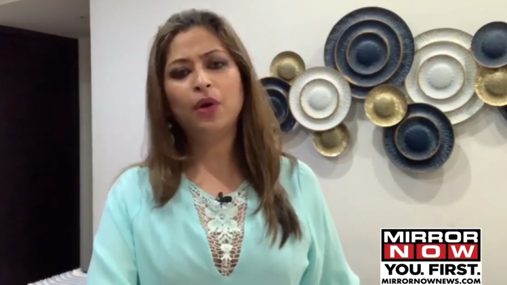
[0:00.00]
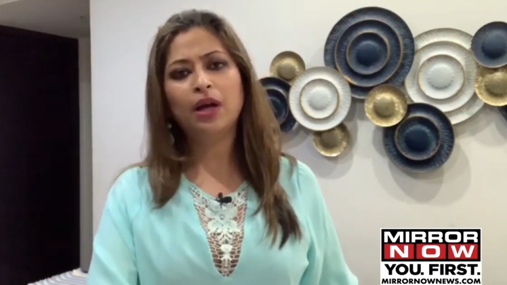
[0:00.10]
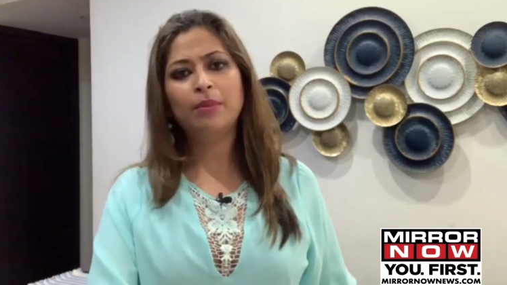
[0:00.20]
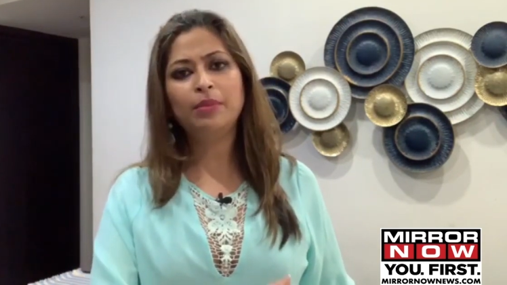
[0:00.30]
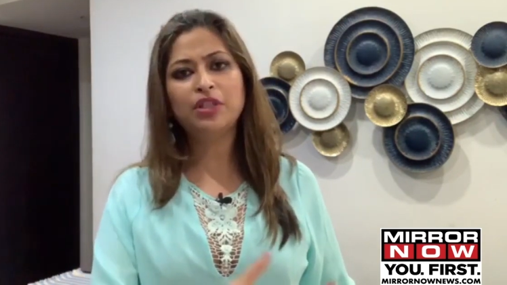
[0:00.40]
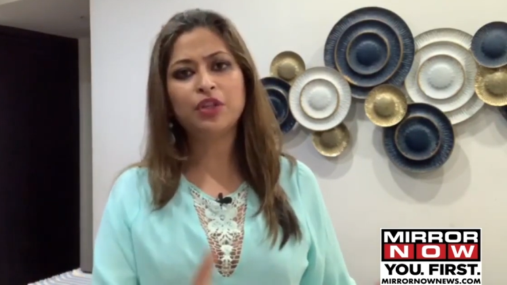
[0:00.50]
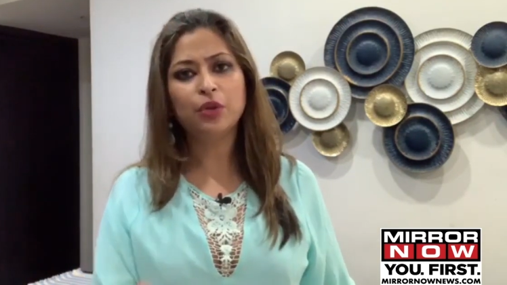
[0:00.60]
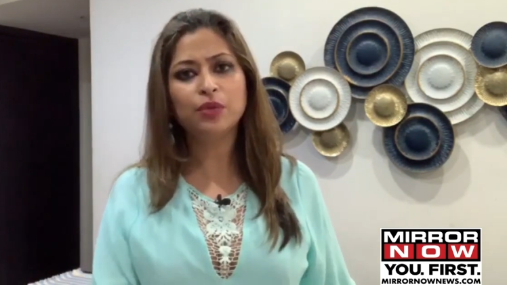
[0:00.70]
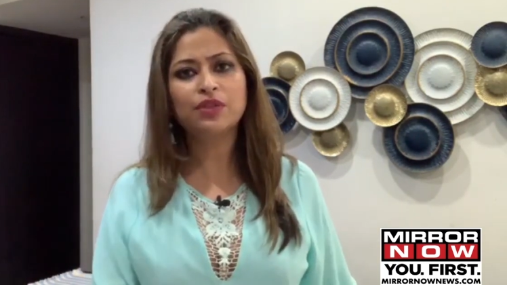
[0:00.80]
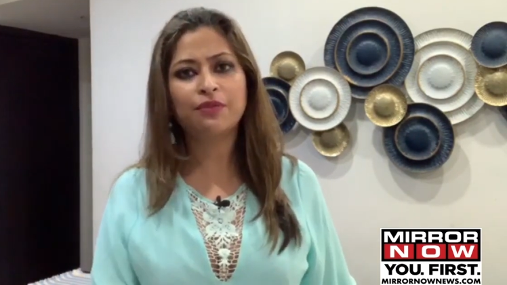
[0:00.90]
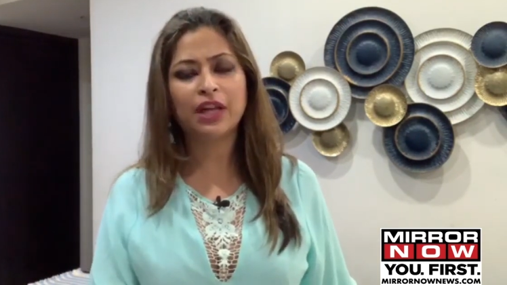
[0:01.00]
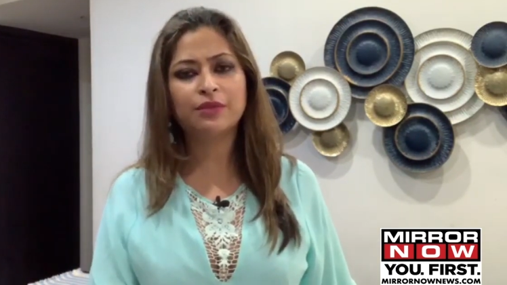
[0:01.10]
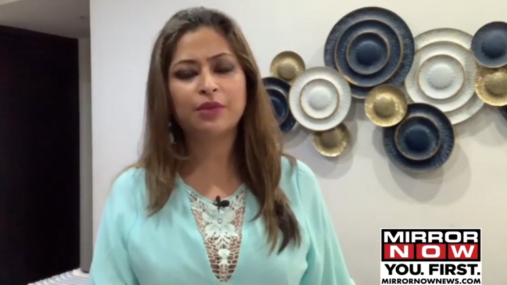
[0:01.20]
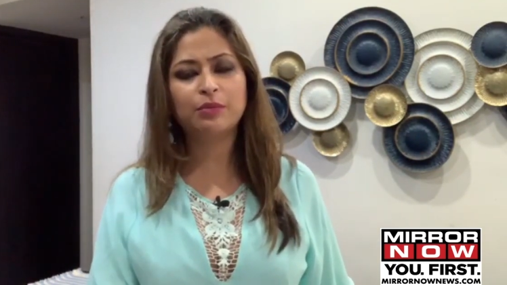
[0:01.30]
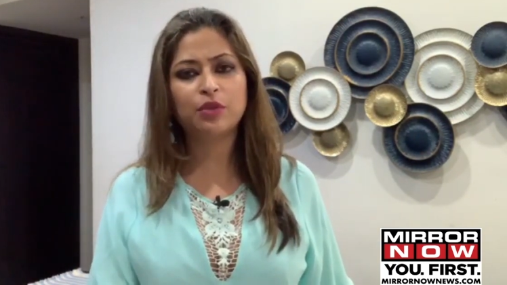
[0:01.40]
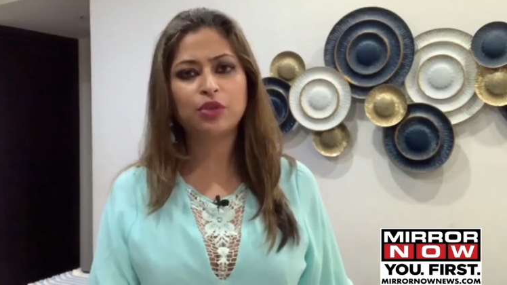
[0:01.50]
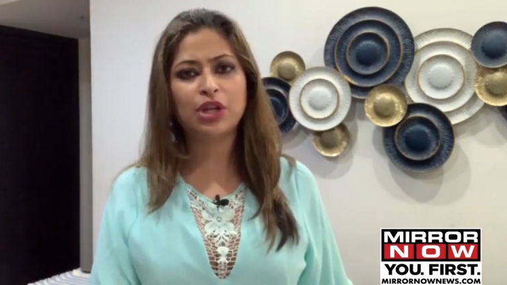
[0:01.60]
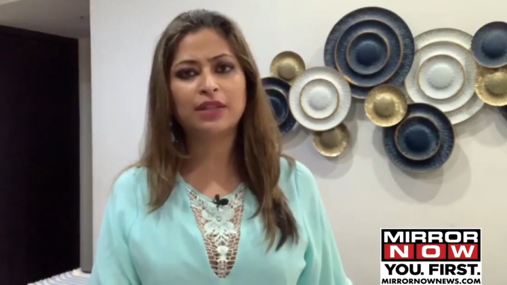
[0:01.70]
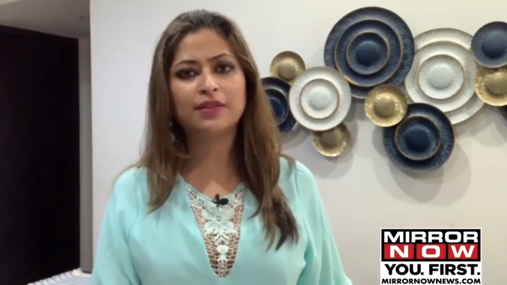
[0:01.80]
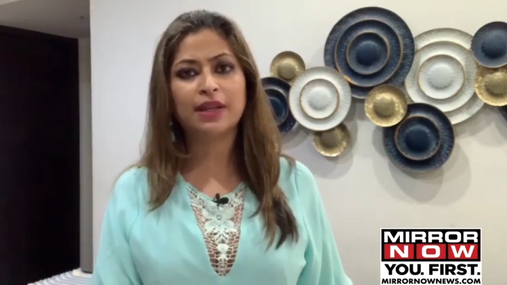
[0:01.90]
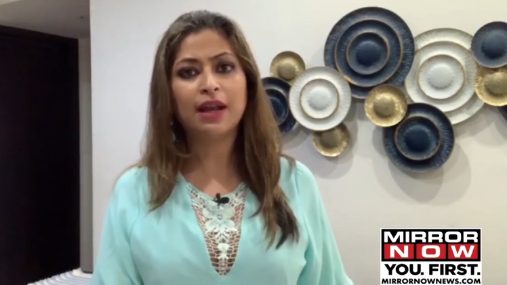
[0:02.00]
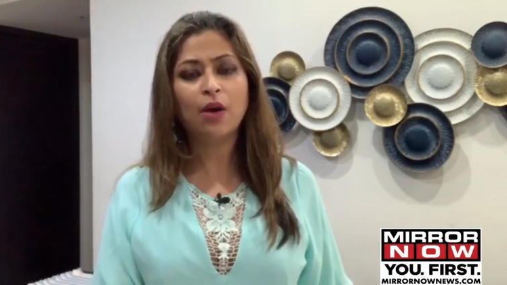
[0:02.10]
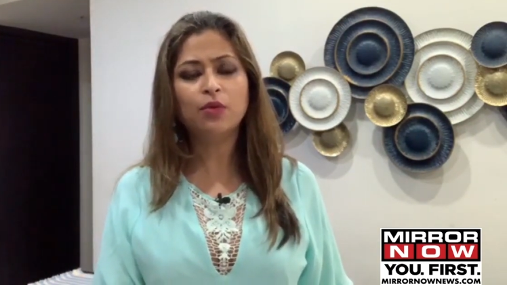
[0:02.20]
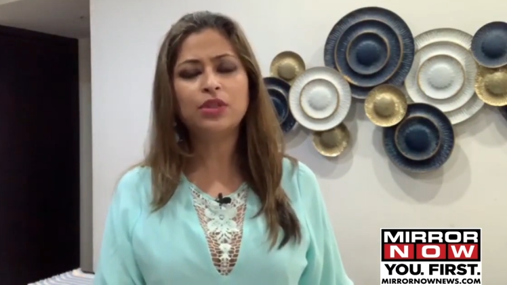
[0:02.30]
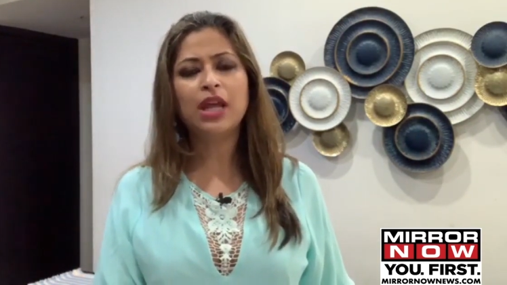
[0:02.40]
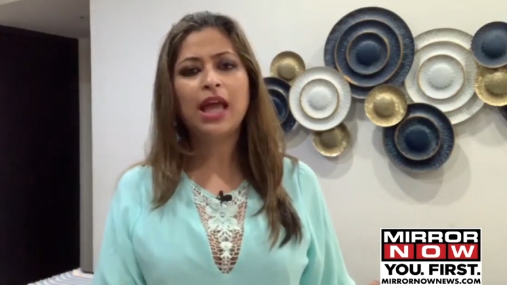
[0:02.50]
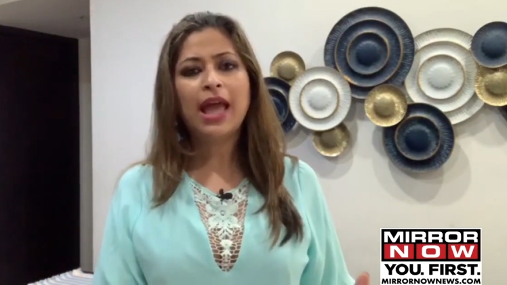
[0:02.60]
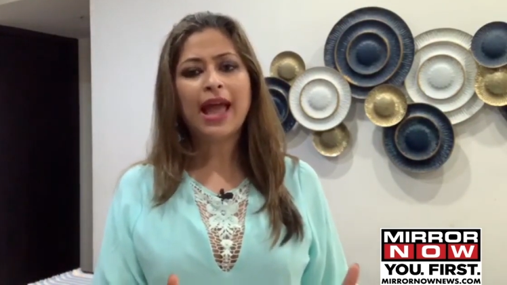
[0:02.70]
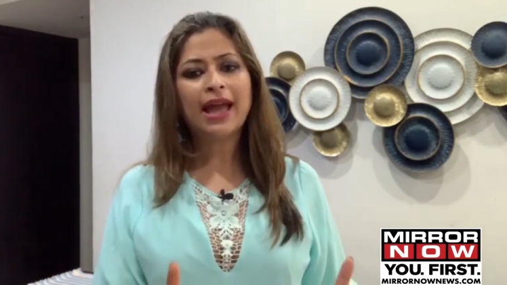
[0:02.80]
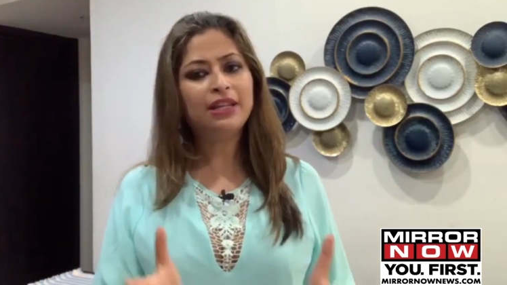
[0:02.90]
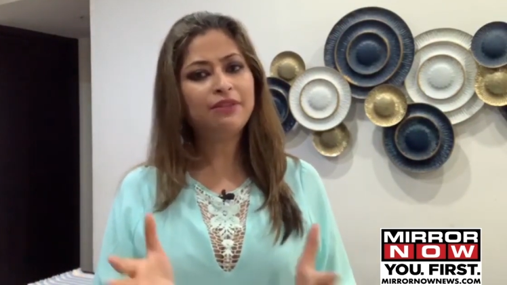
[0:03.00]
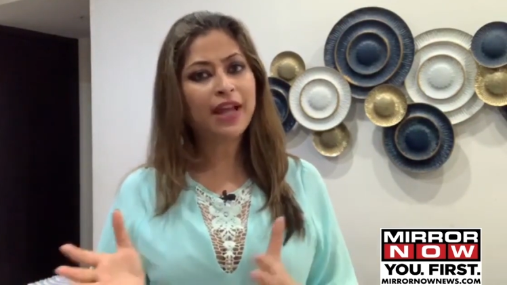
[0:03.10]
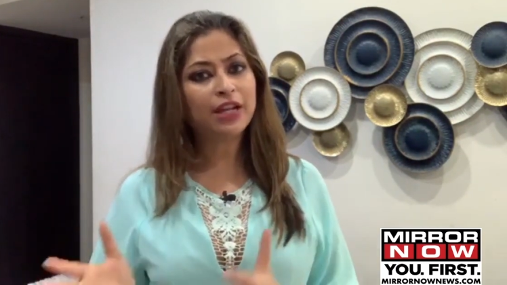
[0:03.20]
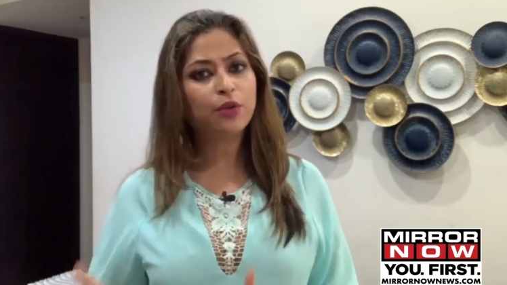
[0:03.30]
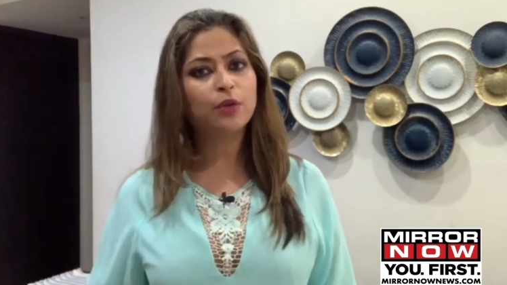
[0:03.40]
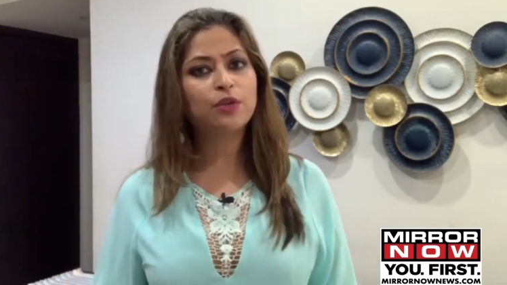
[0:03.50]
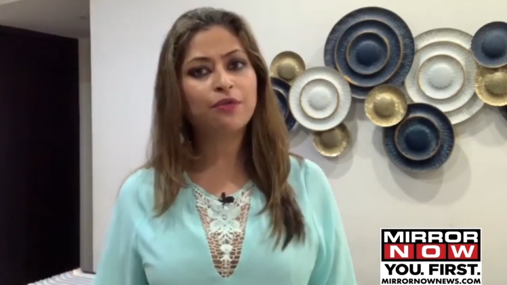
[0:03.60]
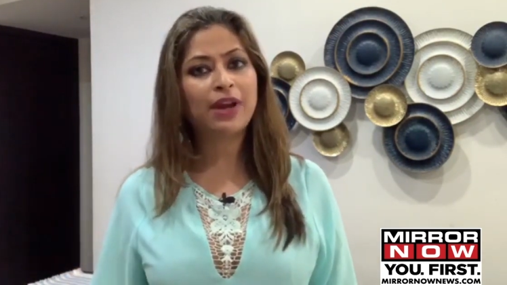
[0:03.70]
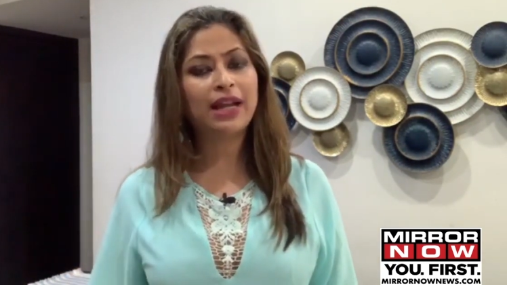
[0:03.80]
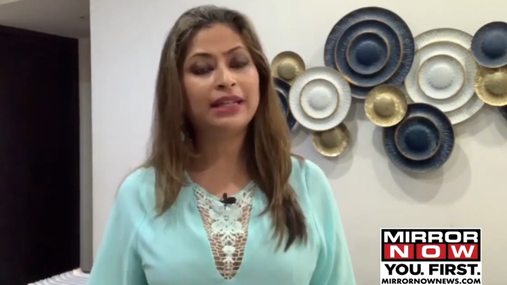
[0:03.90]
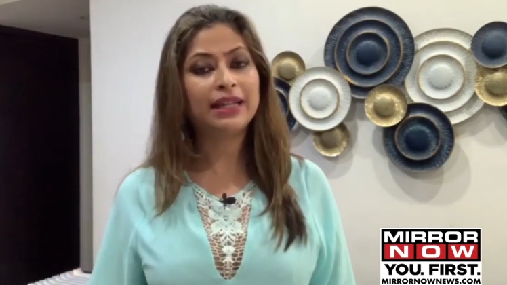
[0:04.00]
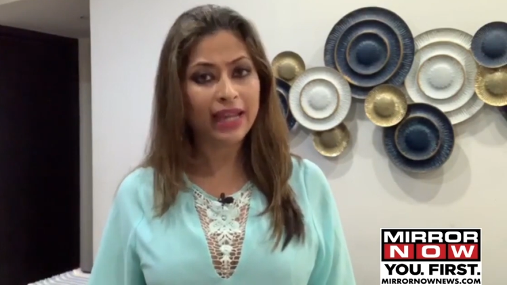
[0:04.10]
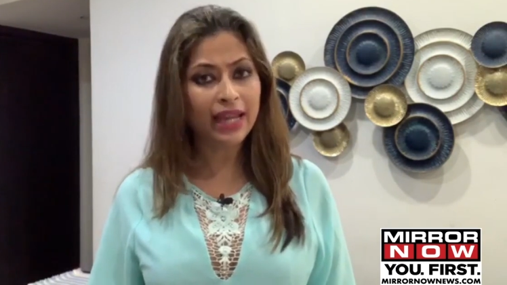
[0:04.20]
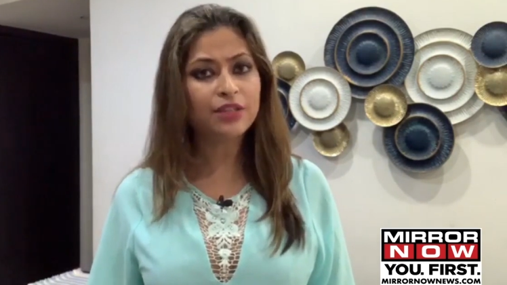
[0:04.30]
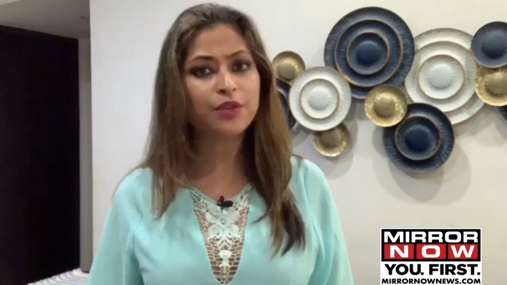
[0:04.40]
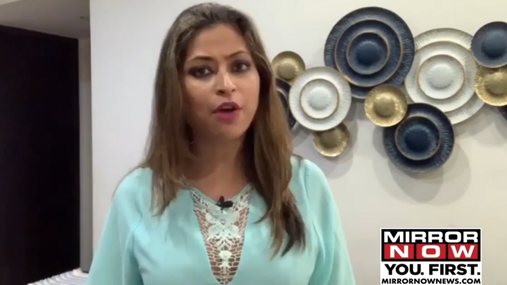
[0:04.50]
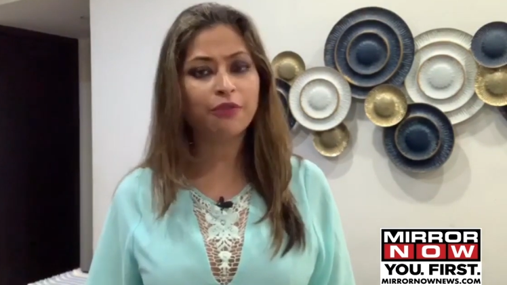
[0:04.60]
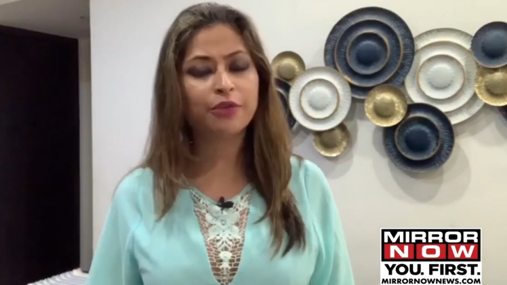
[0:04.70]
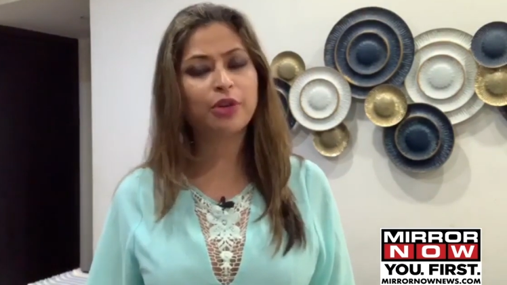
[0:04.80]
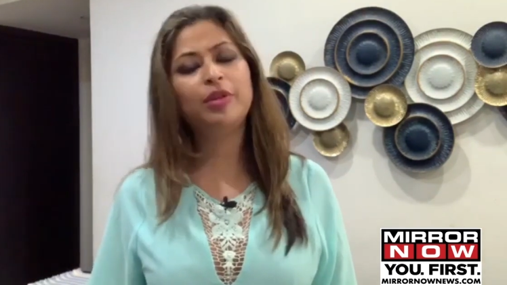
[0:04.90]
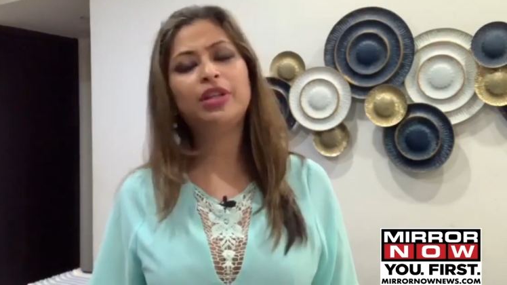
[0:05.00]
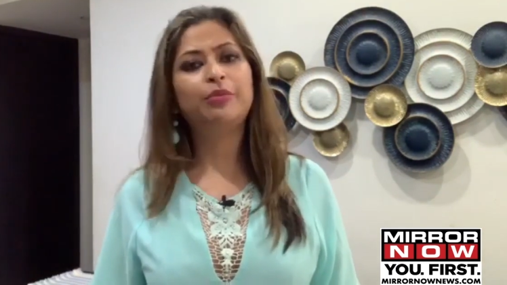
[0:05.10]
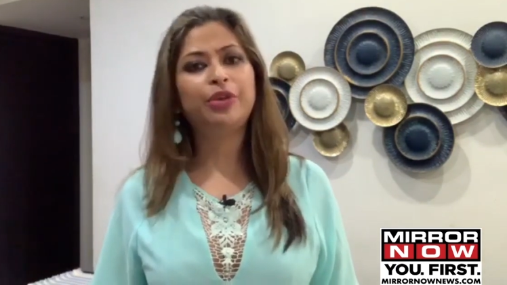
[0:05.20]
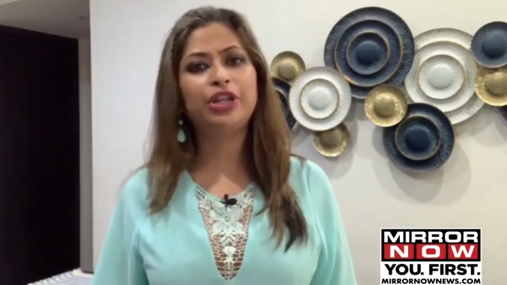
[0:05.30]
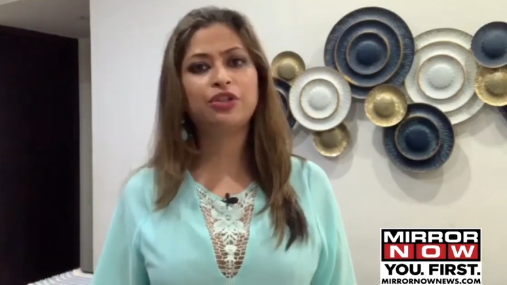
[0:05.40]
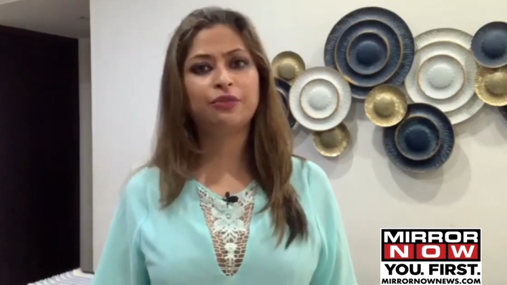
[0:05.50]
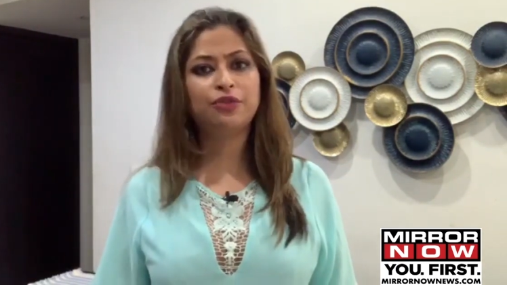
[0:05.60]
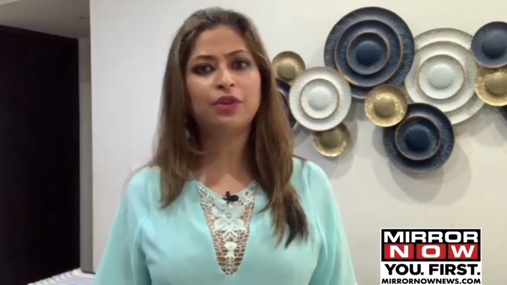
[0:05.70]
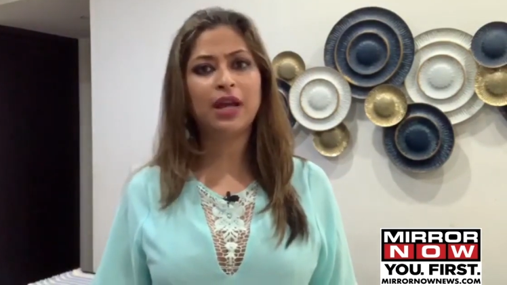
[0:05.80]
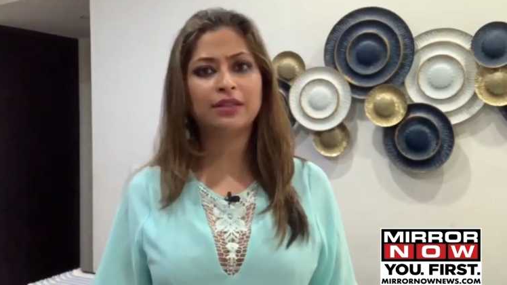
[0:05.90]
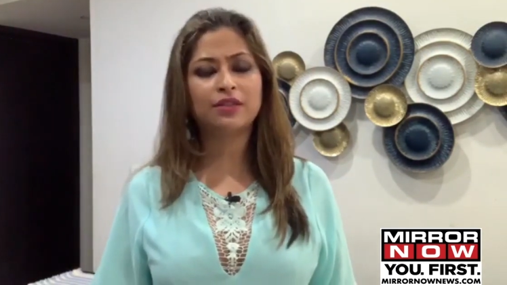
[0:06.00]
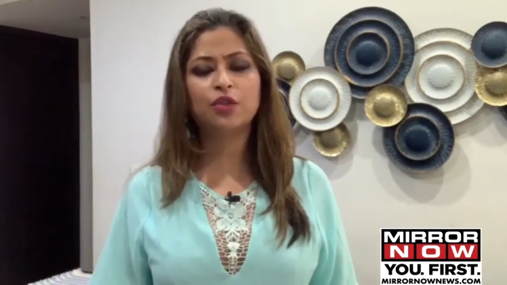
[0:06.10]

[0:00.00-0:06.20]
misused funds from Sushant's account, and in fact also filed a case of criminal breach of trust.